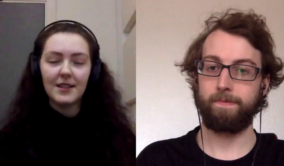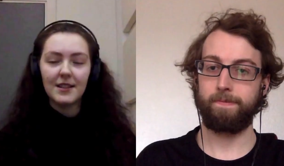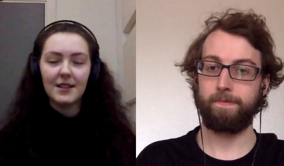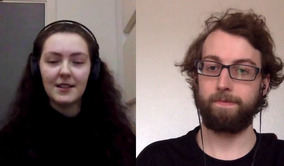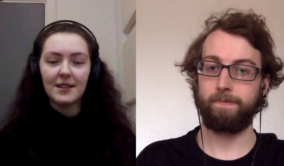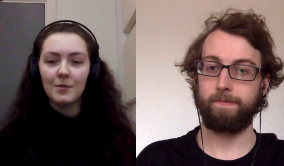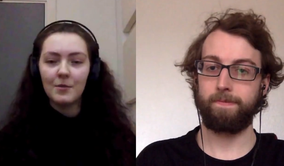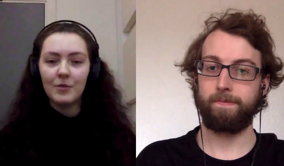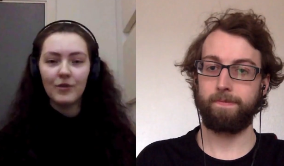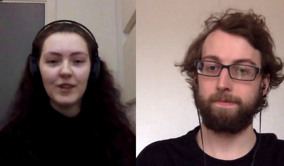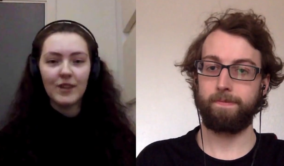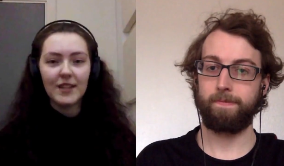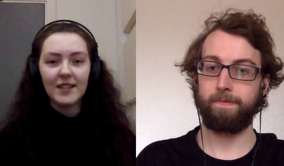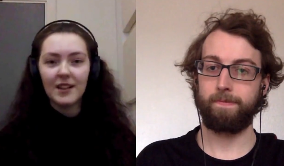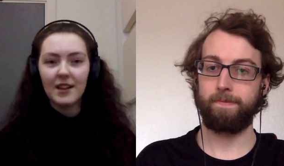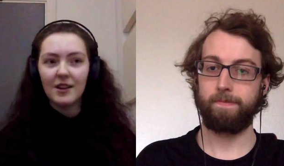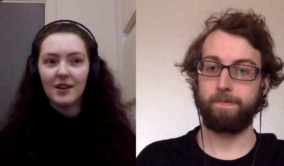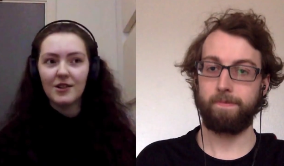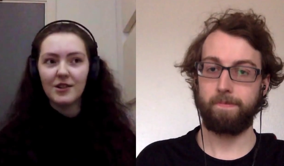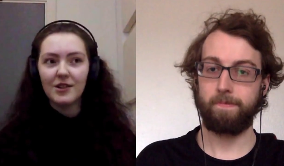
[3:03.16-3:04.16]
Speaker 1: did some
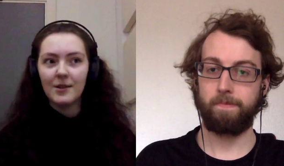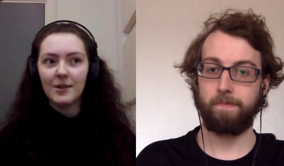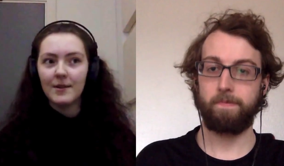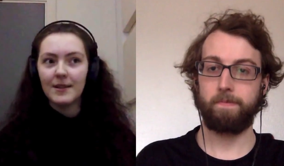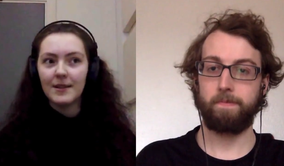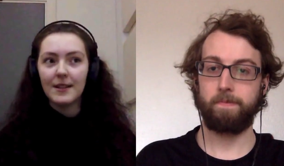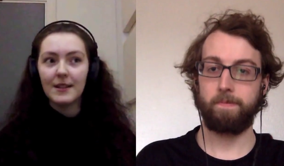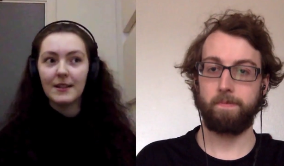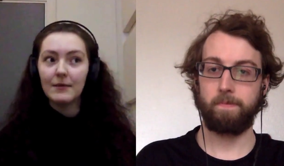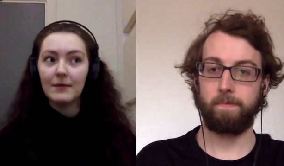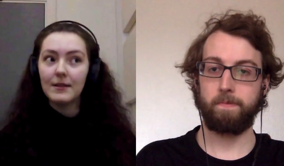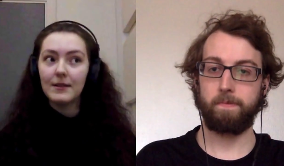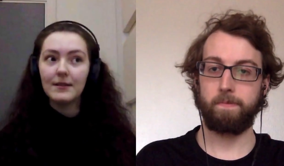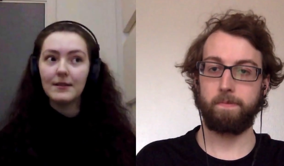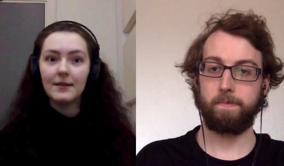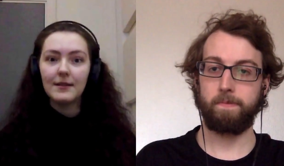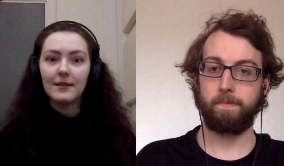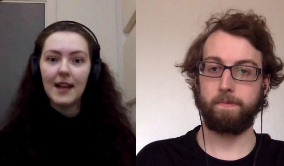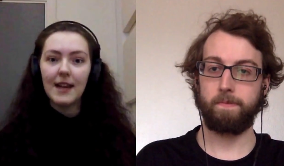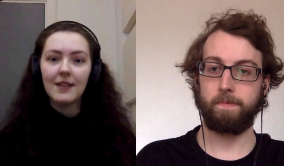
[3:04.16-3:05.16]
research, and I was like,
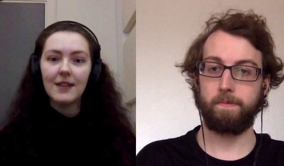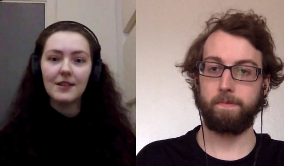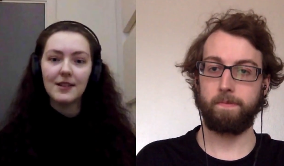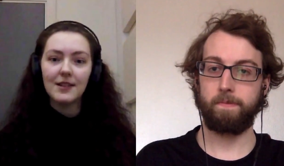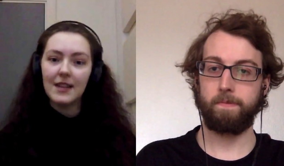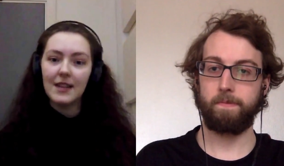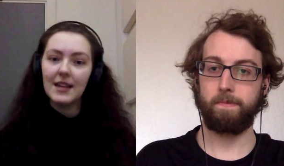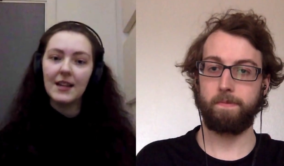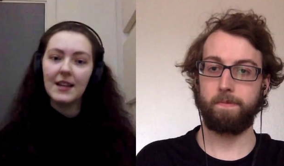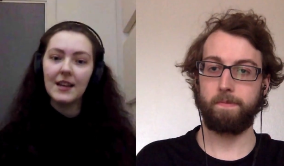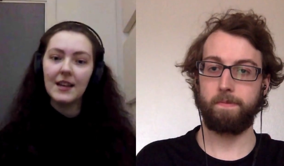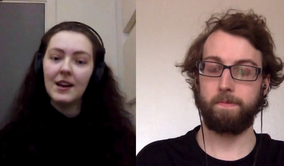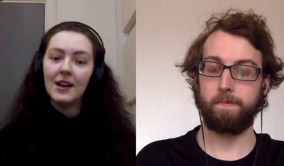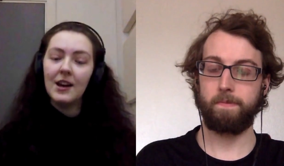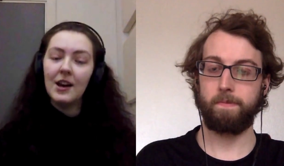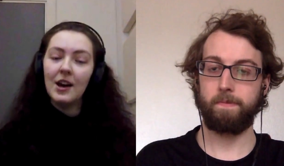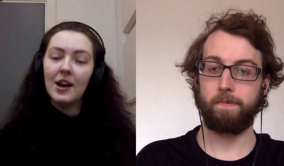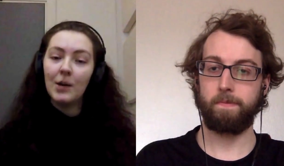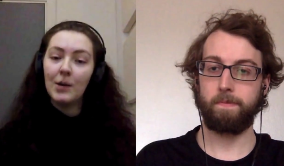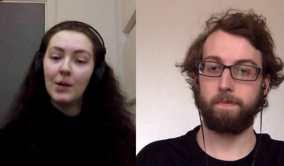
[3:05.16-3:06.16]
well, actually,
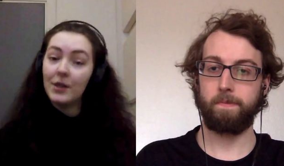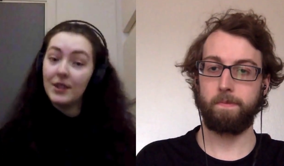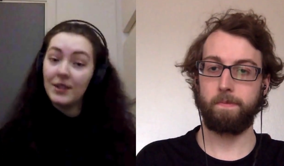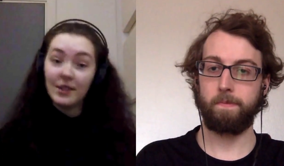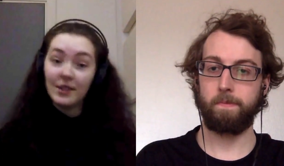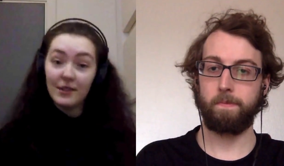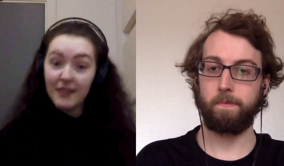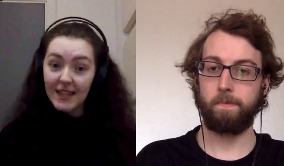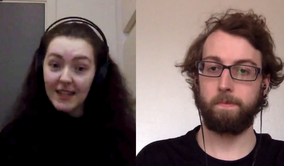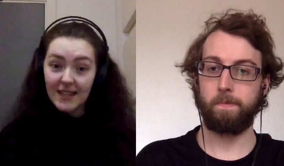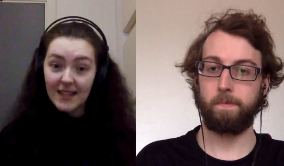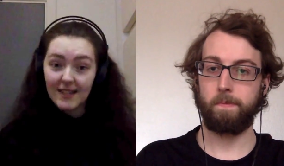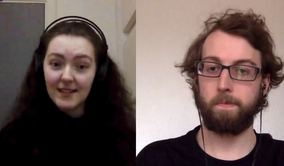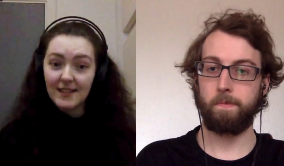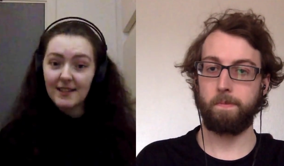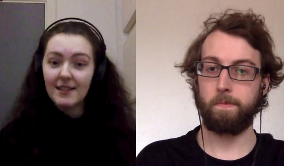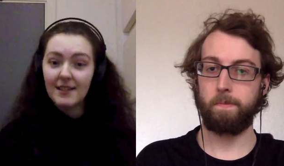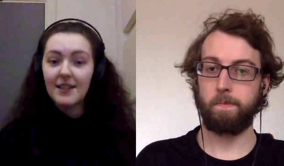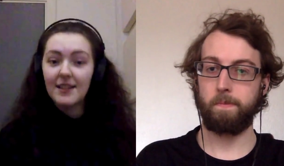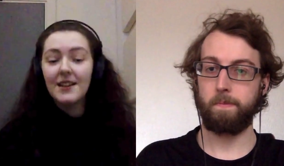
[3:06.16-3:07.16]
I want to do
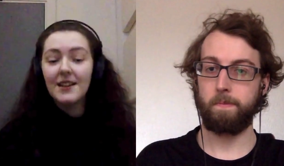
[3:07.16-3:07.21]
this.